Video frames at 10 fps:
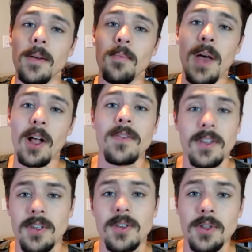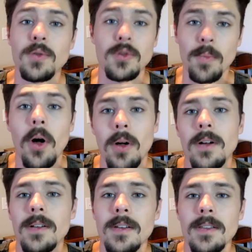pelvis is too
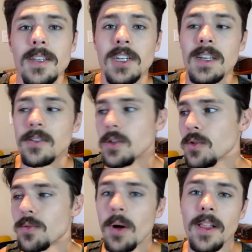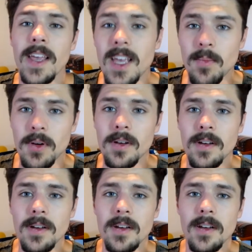small, that she has too small a hip,
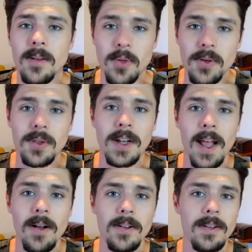a birth canal.